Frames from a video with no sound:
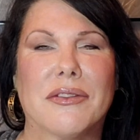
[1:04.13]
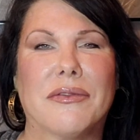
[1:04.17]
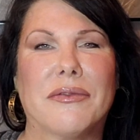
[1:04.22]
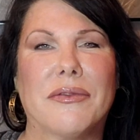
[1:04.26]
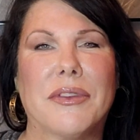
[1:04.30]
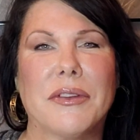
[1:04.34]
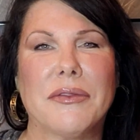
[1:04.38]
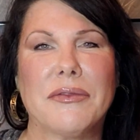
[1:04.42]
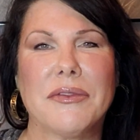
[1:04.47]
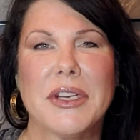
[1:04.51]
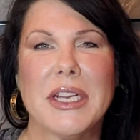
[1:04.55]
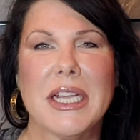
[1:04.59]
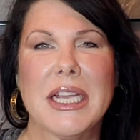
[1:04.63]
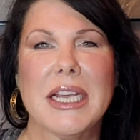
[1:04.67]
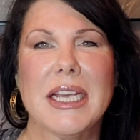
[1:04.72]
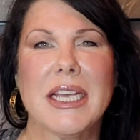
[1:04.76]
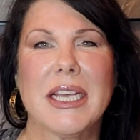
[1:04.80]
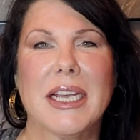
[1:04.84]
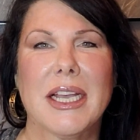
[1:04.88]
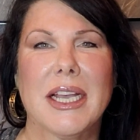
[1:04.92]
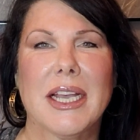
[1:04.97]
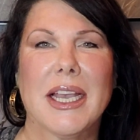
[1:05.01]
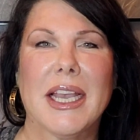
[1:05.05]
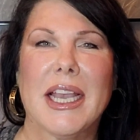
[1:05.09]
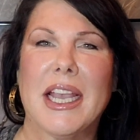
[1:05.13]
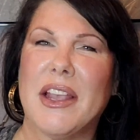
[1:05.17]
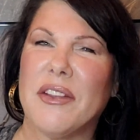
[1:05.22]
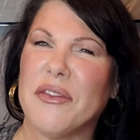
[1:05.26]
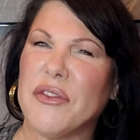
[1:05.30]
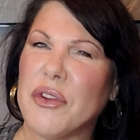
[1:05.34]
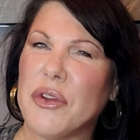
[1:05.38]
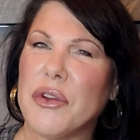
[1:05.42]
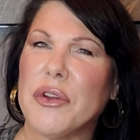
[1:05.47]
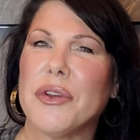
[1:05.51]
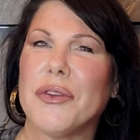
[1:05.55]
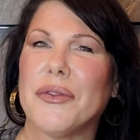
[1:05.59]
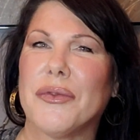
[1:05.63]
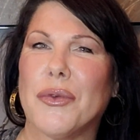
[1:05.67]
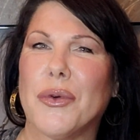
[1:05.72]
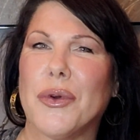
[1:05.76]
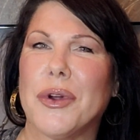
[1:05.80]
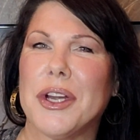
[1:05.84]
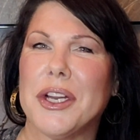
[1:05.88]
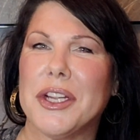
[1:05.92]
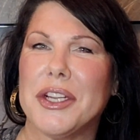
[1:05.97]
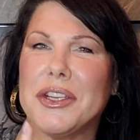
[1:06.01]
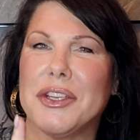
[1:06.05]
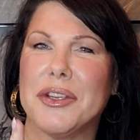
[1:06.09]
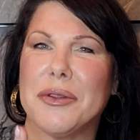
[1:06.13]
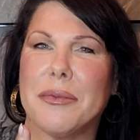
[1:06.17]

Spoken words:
of 50. If you're in your 40s,